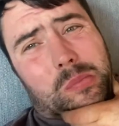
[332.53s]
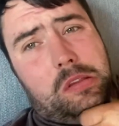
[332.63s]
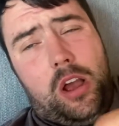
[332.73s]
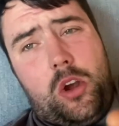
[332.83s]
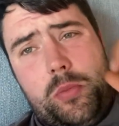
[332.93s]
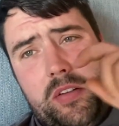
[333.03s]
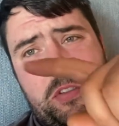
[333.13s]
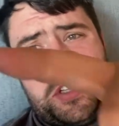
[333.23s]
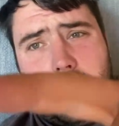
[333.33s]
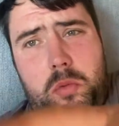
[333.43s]
I hope every
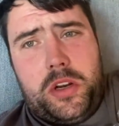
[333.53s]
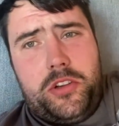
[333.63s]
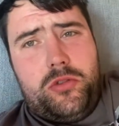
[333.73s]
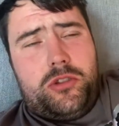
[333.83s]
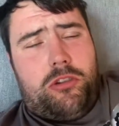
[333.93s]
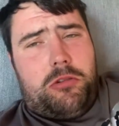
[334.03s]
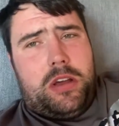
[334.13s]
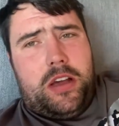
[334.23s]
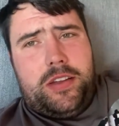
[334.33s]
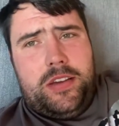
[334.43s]
single one of you are
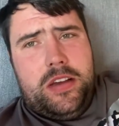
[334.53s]
okay.